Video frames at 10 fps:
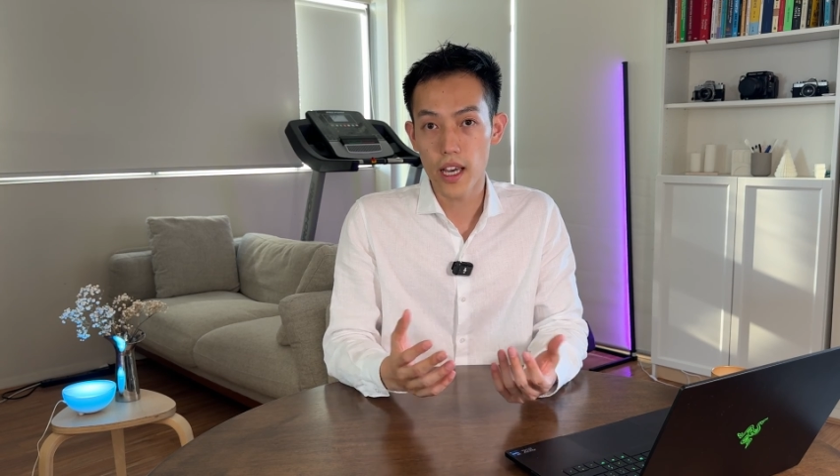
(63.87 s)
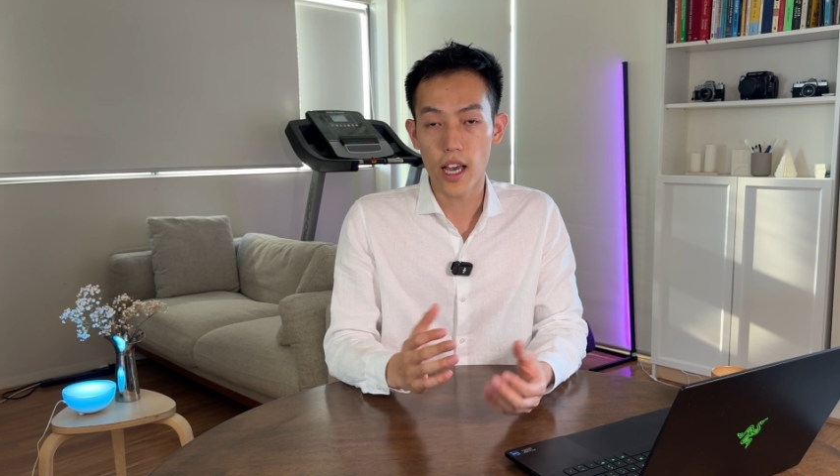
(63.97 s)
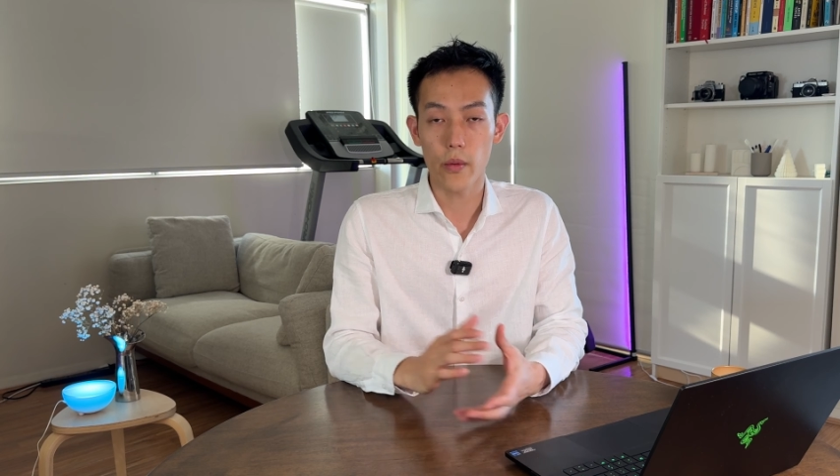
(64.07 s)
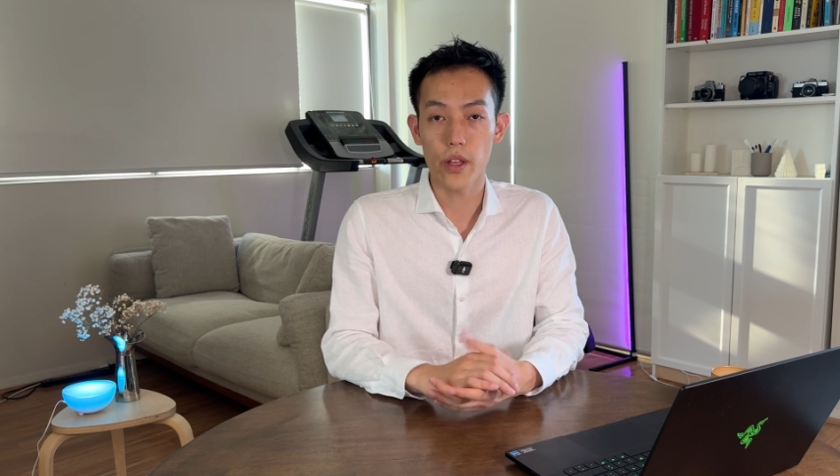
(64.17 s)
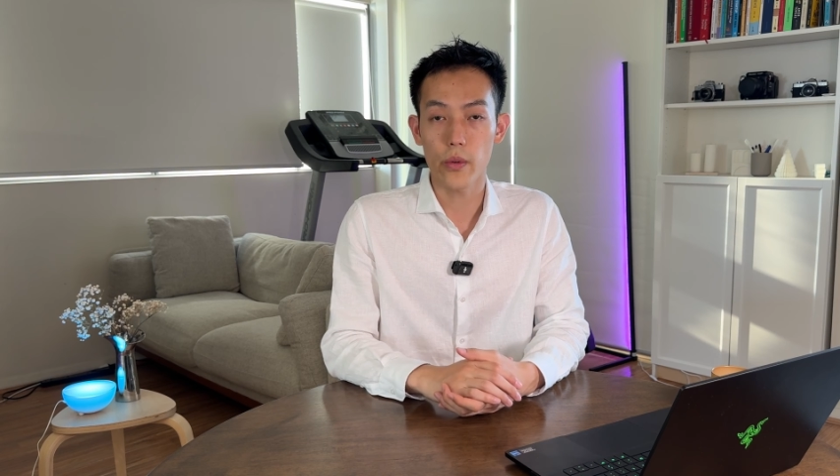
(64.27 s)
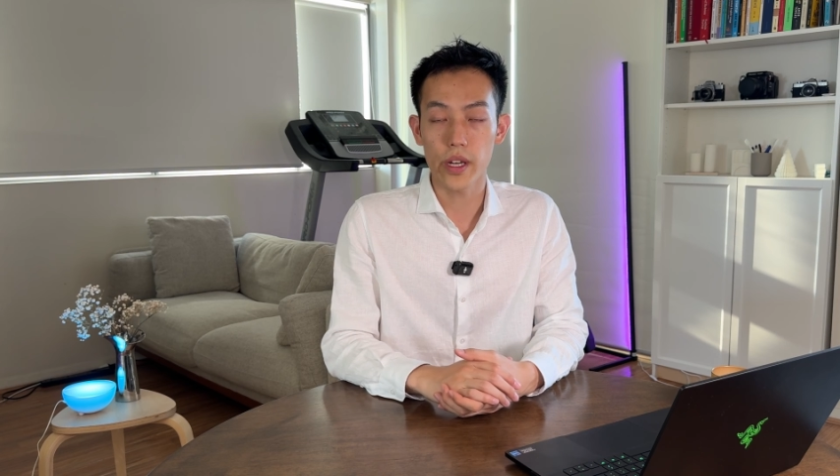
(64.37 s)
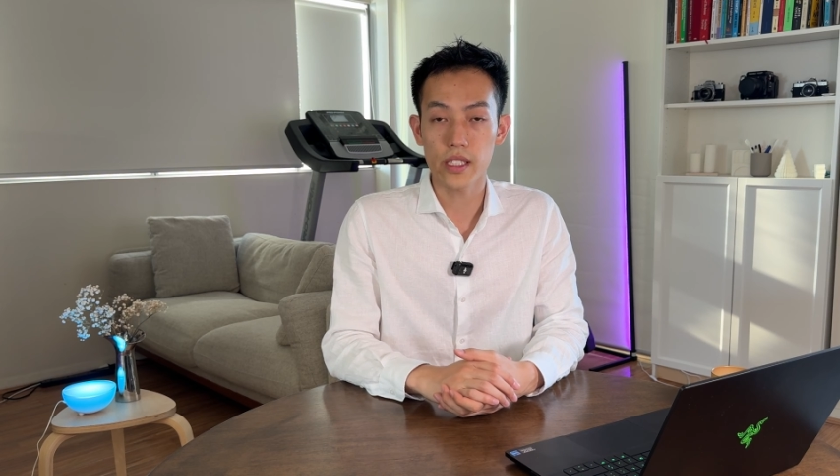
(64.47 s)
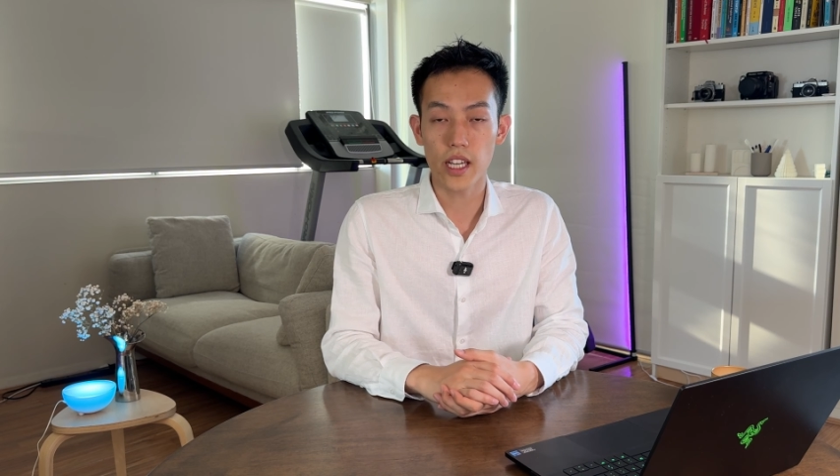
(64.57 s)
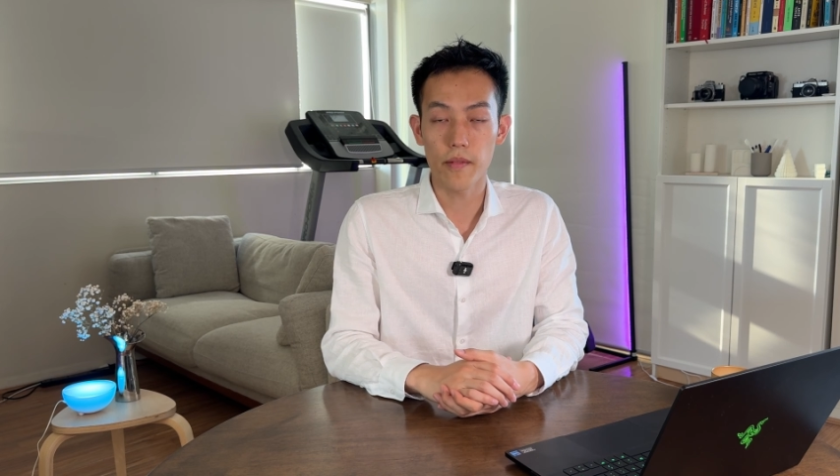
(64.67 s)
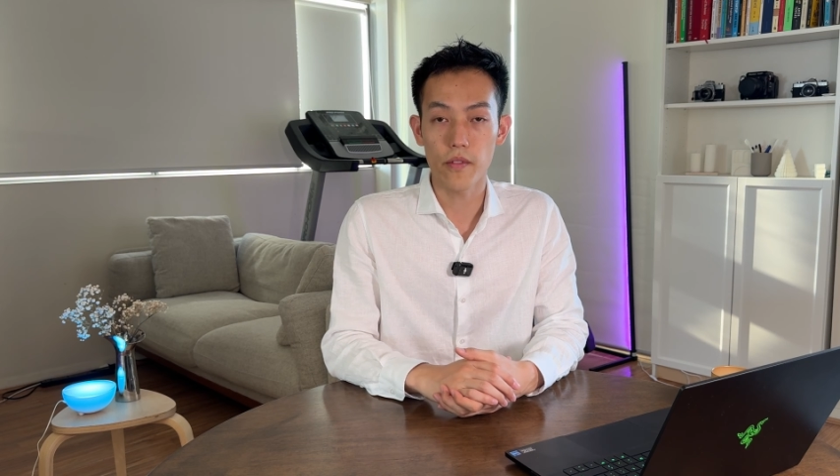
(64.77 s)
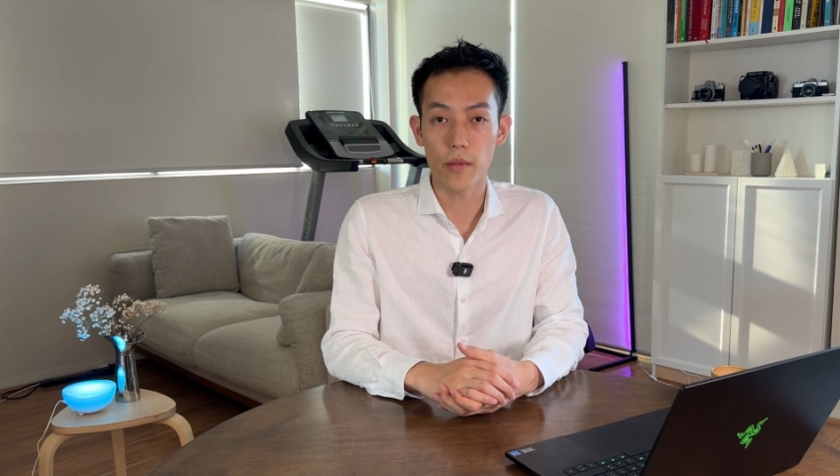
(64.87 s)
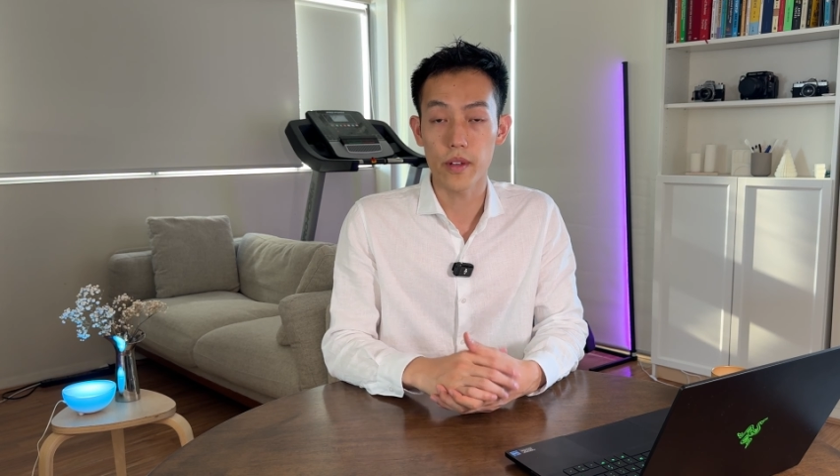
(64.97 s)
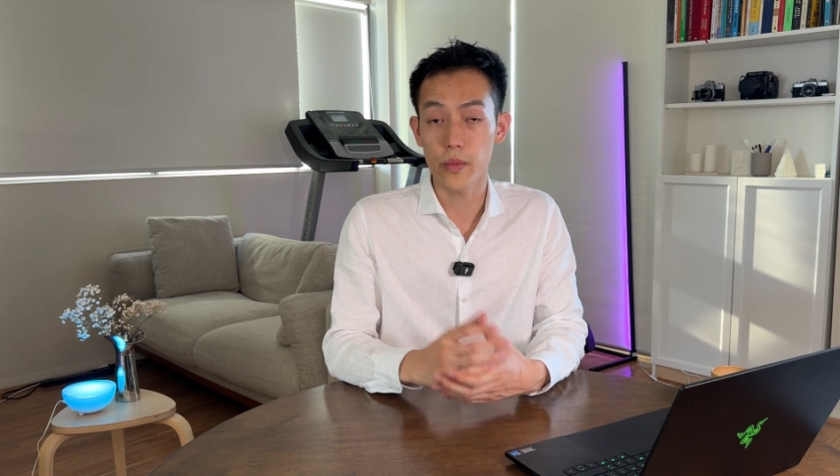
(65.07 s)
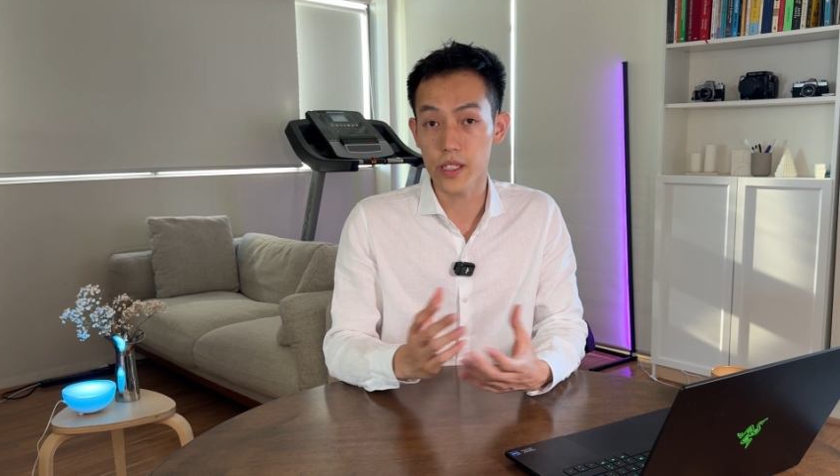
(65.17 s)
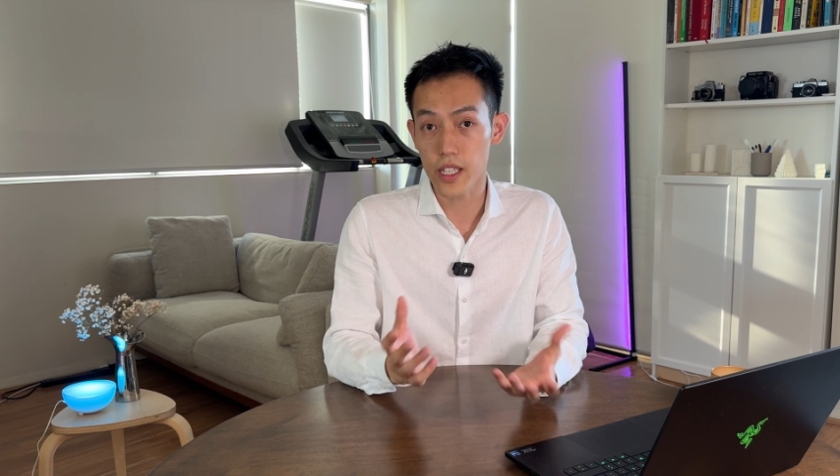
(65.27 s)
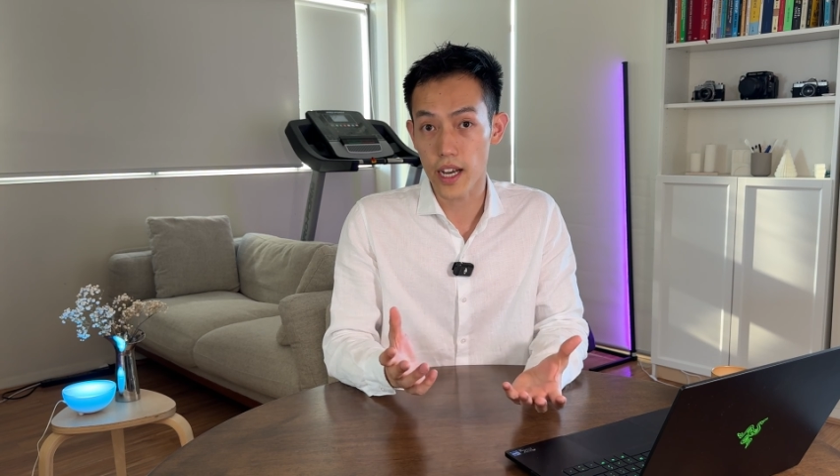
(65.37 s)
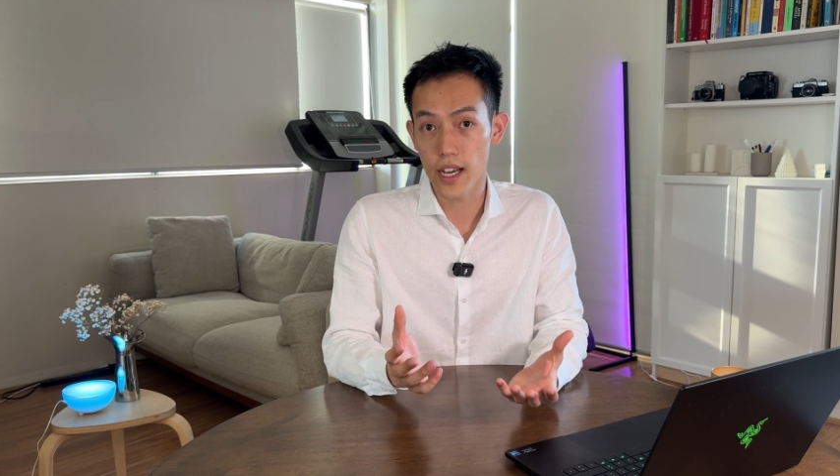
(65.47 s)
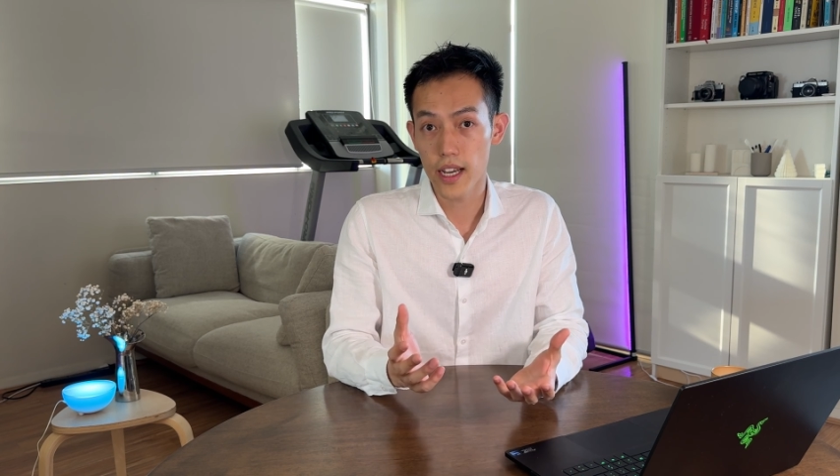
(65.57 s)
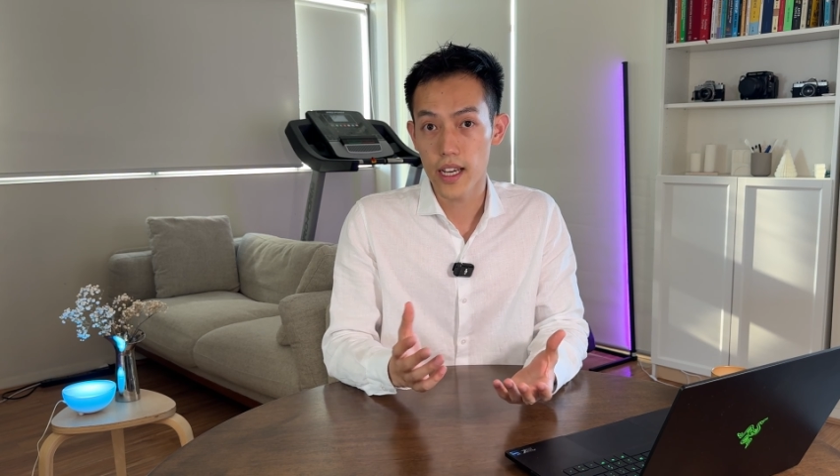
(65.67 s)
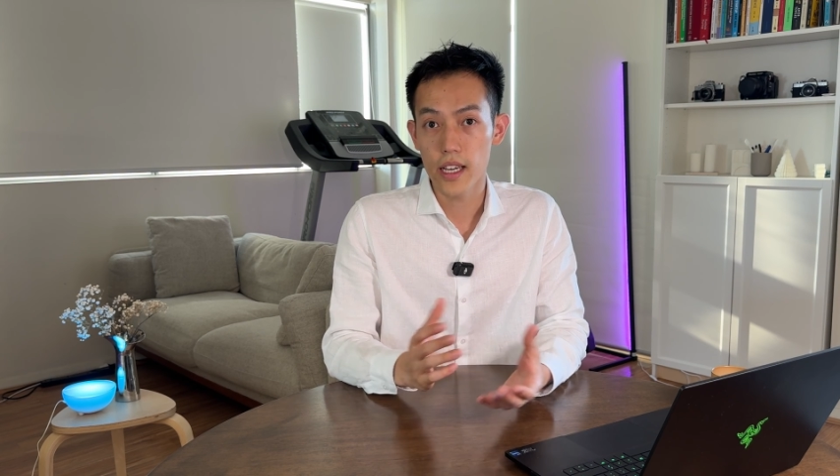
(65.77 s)
and where the winds come from in winter,
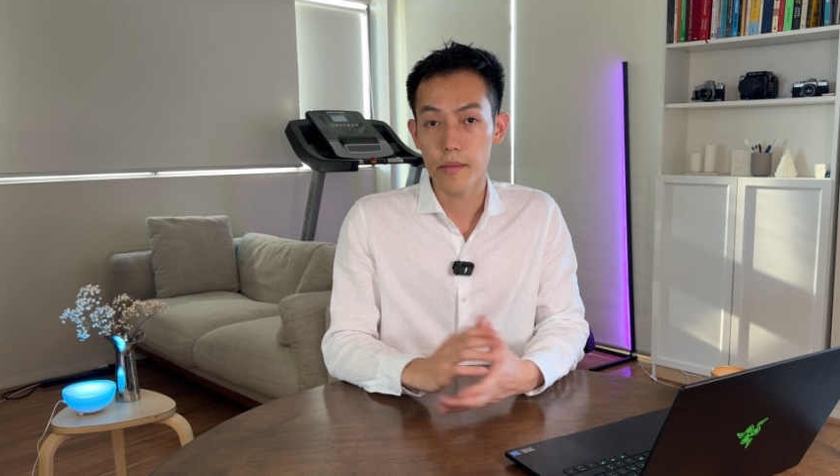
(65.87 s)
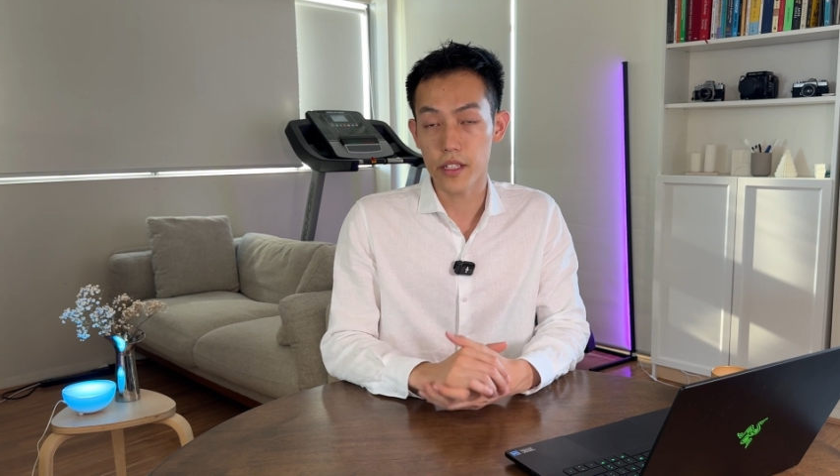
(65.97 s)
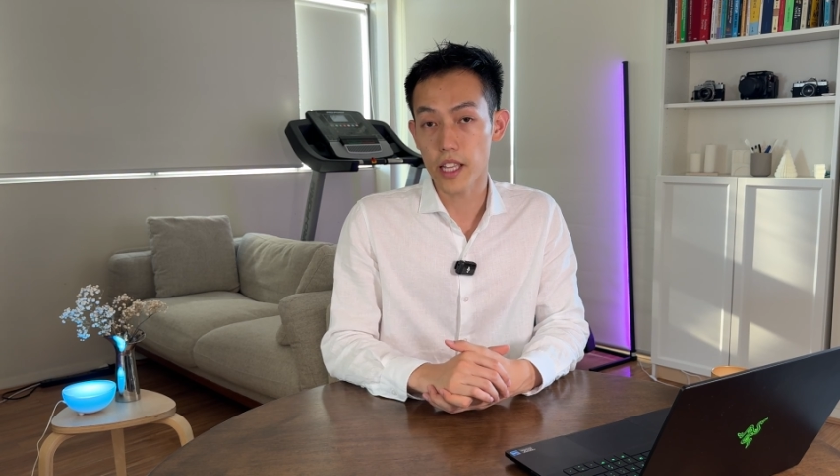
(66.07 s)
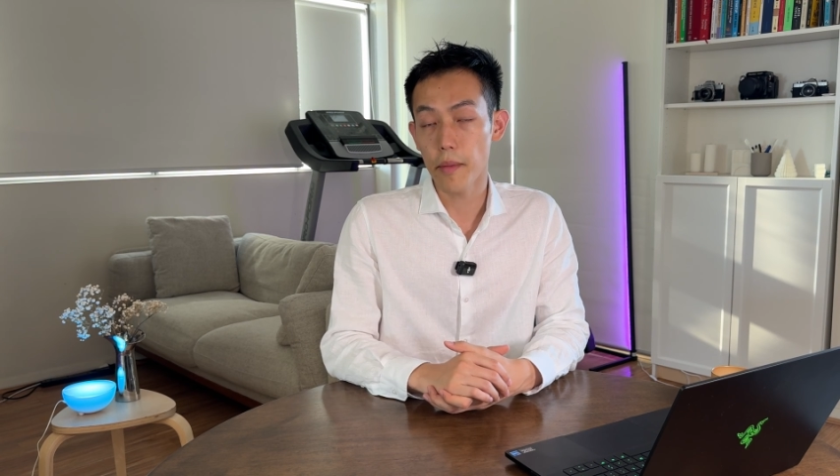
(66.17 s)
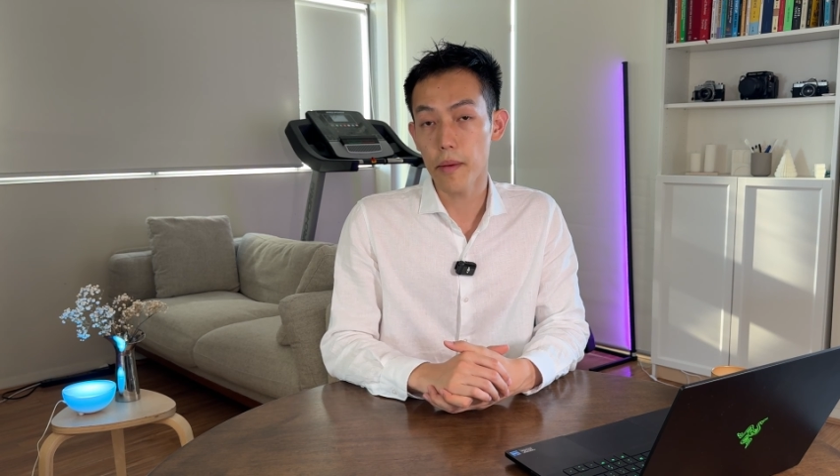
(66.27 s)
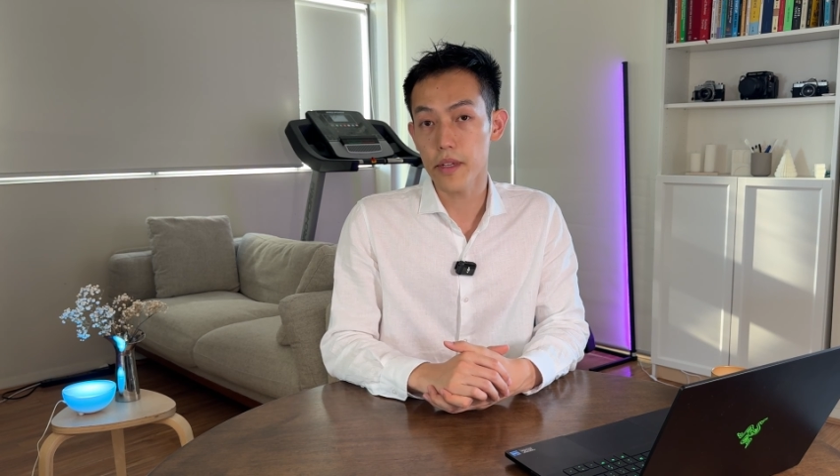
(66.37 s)
because they might be